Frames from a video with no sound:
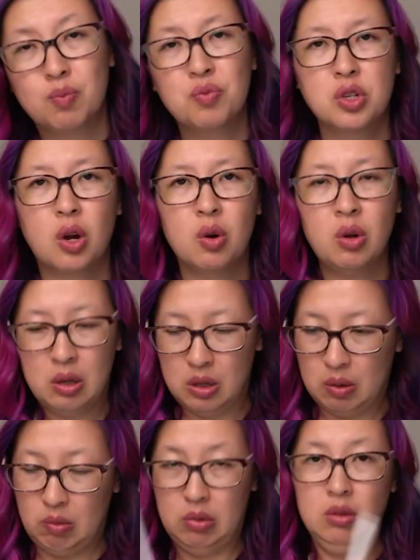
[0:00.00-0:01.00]
So,
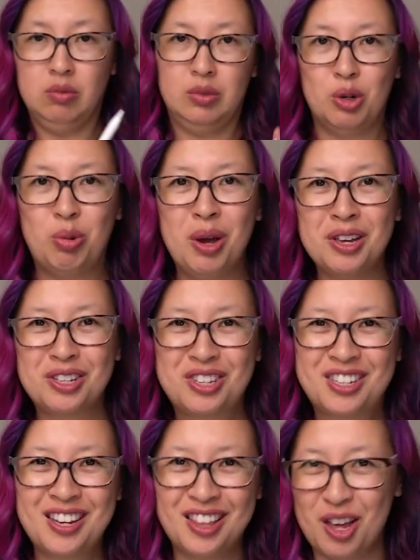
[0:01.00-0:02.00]

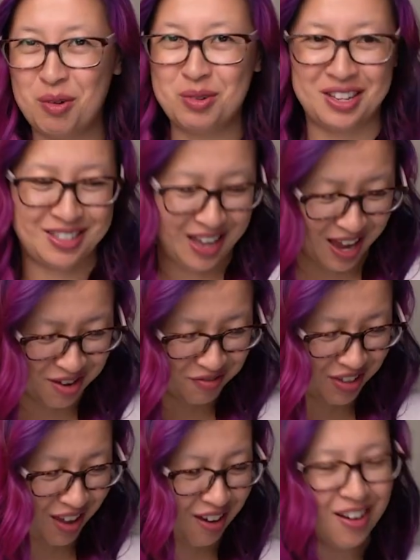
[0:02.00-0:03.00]
that was a save
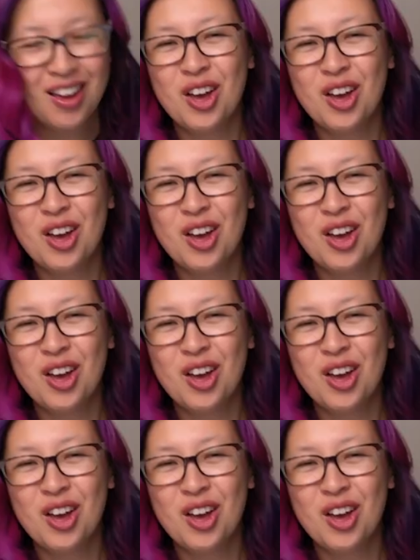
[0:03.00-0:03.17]
there.